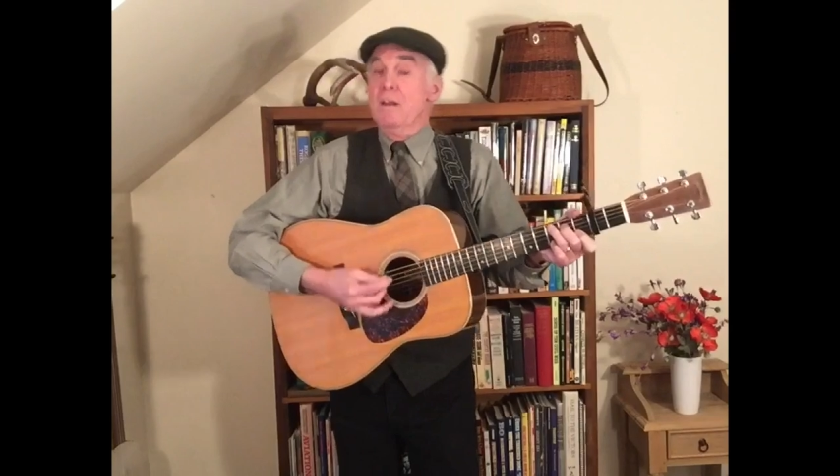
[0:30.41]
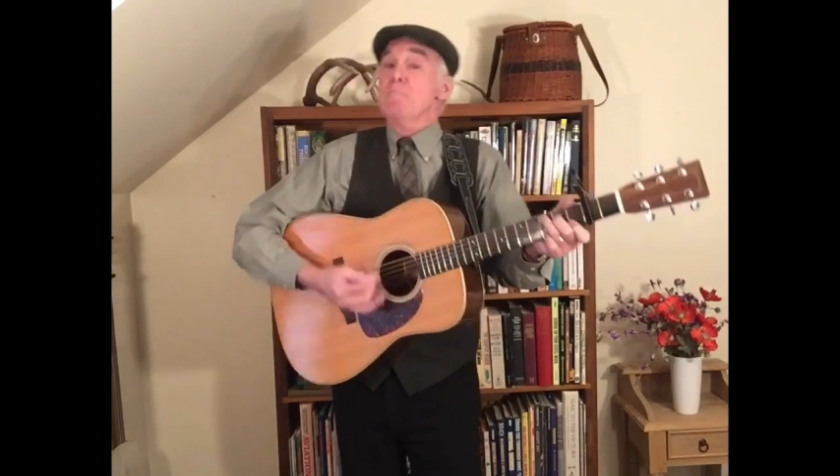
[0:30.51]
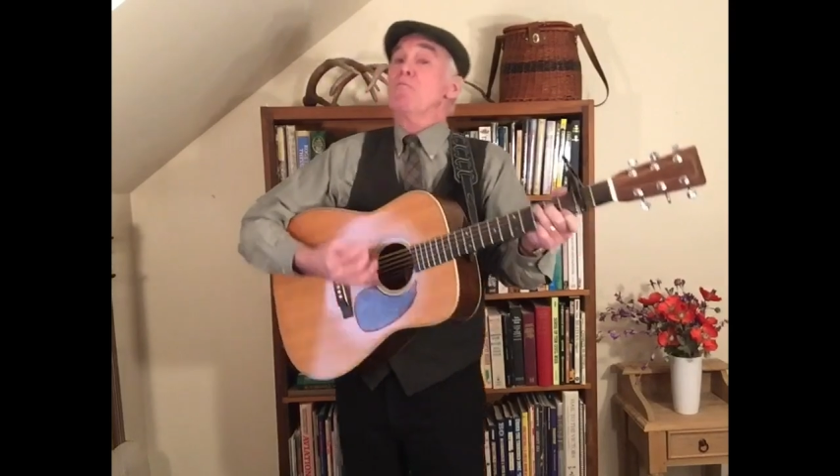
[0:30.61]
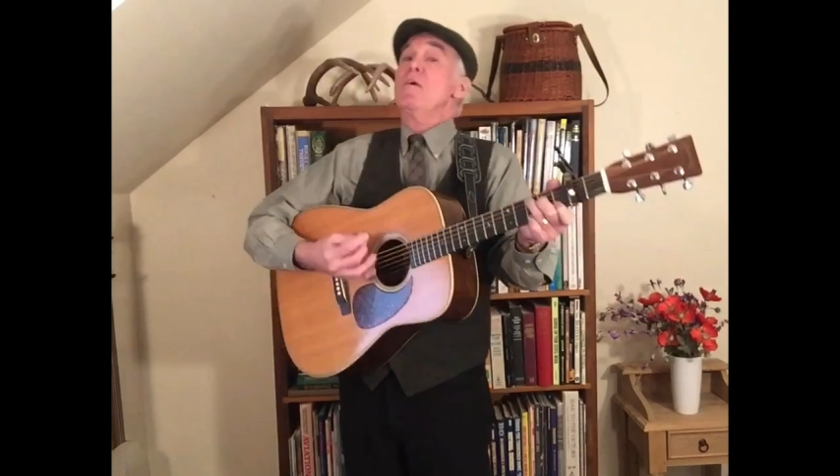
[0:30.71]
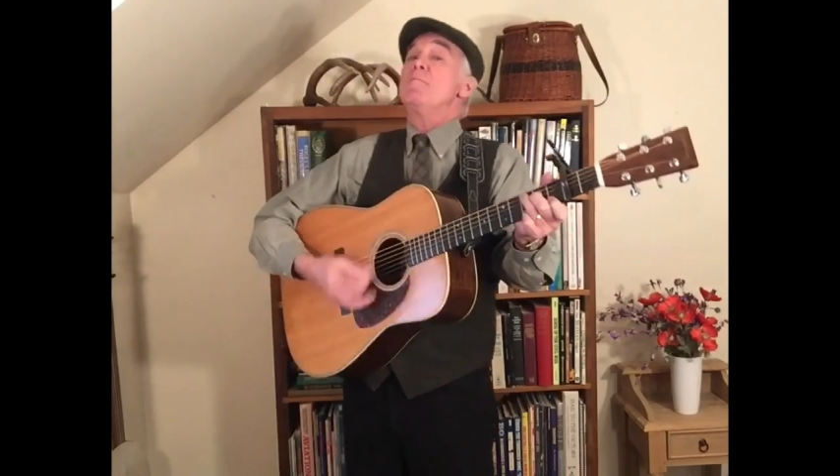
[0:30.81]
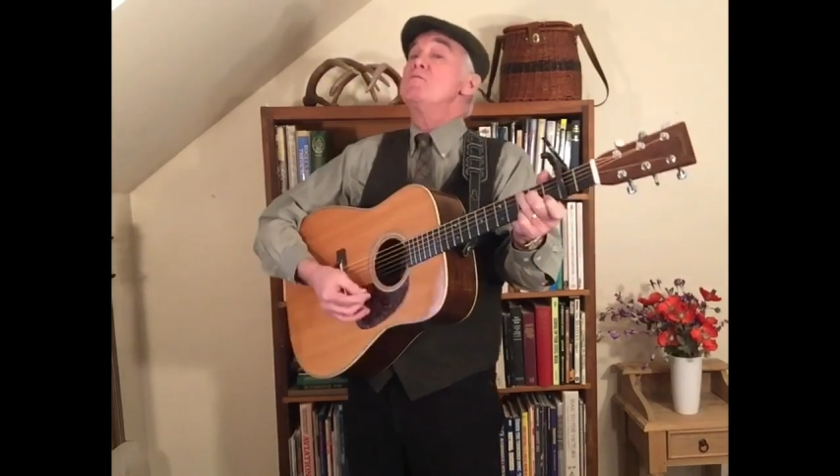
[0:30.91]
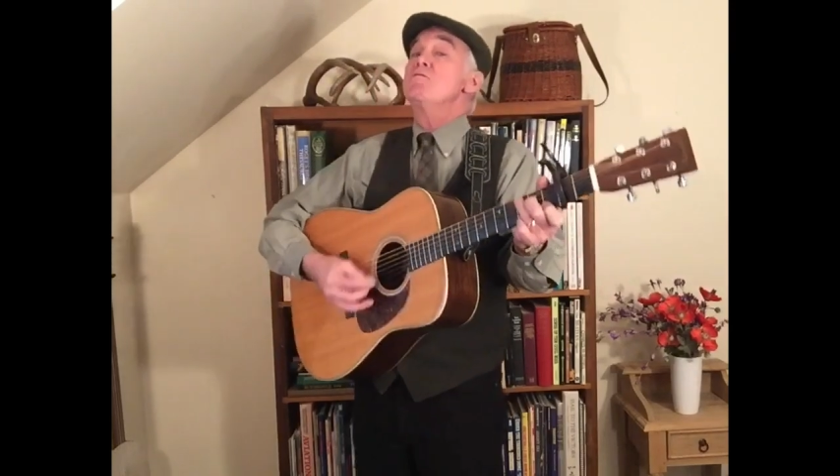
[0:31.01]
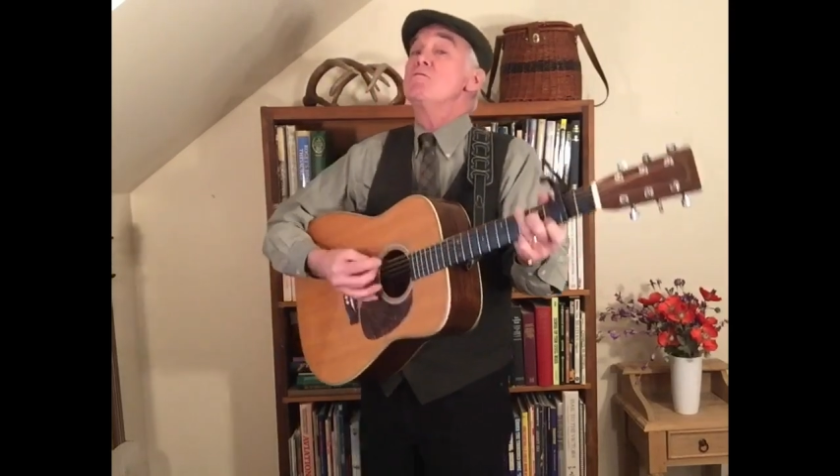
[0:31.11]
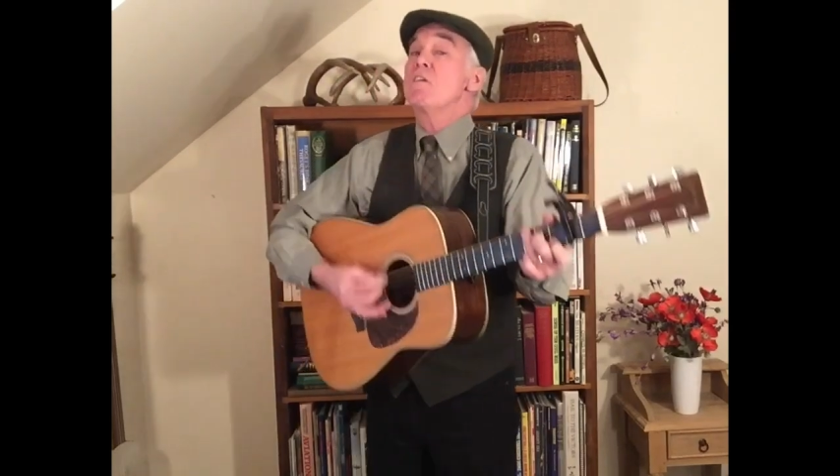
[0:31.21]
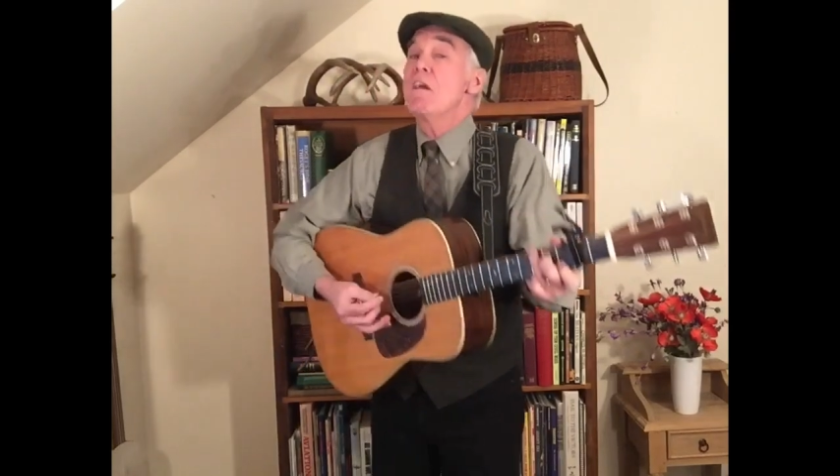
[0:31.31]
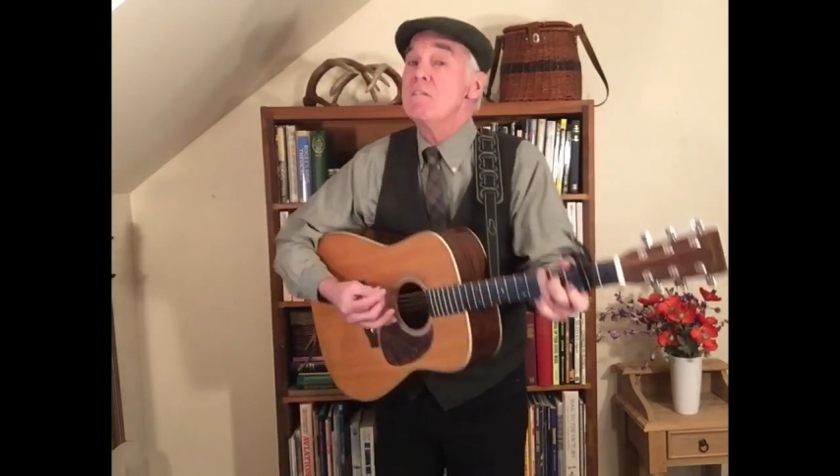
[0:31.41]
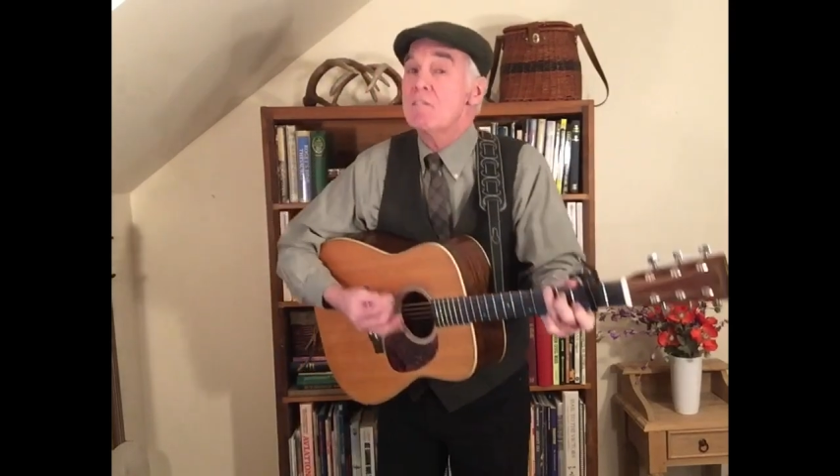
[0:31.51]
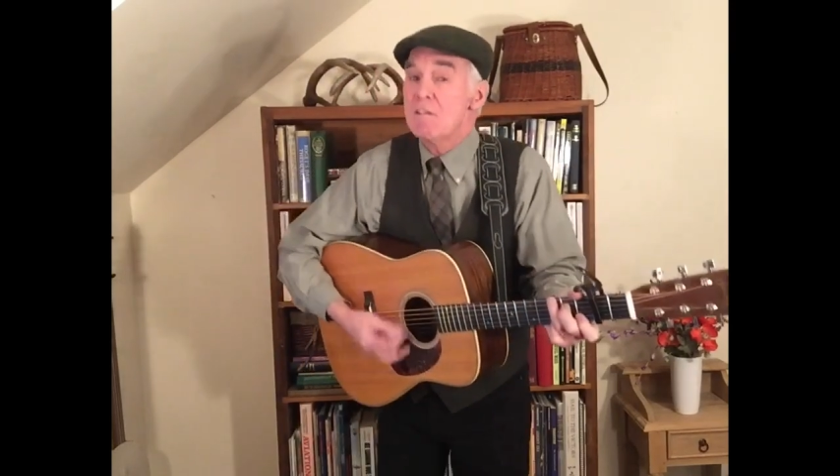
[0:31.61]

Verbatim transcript: he promises Kate